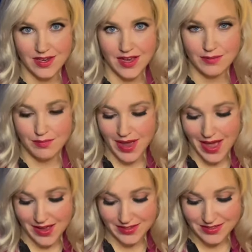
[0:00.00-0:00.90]
and
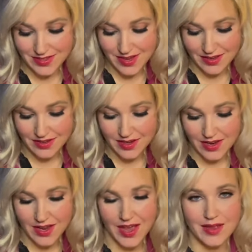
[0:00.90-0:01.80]
Patty's head
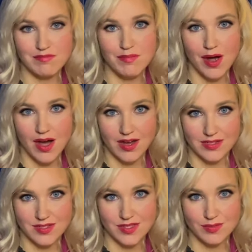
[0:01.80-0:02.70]
and
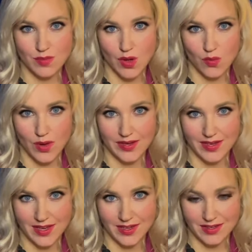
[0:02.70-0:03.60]
Pa's small wet
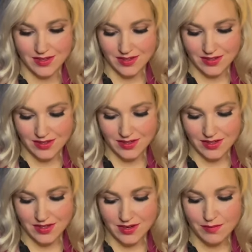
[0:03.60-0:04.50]
head.
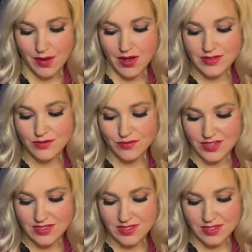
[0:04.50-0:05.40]
Pa's
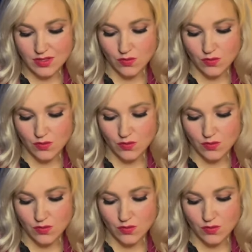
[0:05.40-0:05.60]
fist in the